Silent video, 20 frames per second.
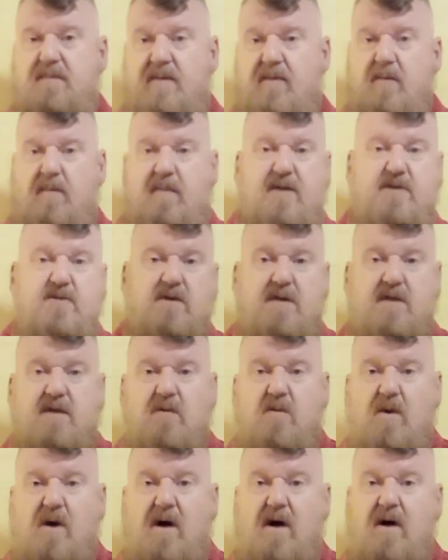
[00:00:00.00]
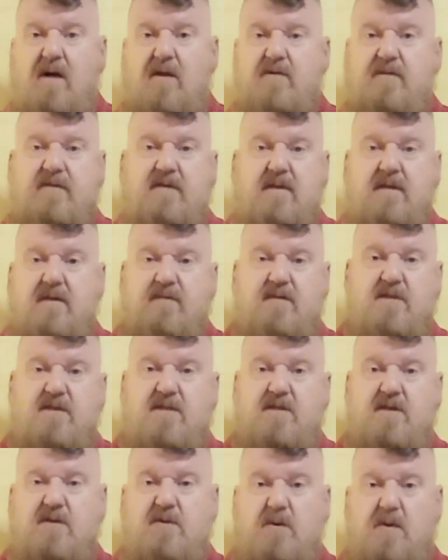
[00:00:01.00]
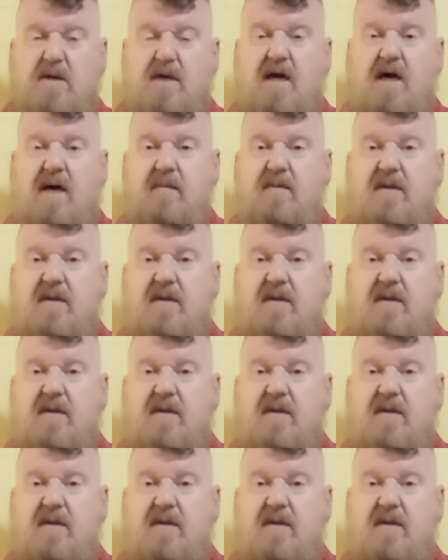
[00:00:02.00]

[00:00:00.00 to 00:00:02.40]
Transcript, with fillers: maybe a picture on the wall, or even just a doorknob.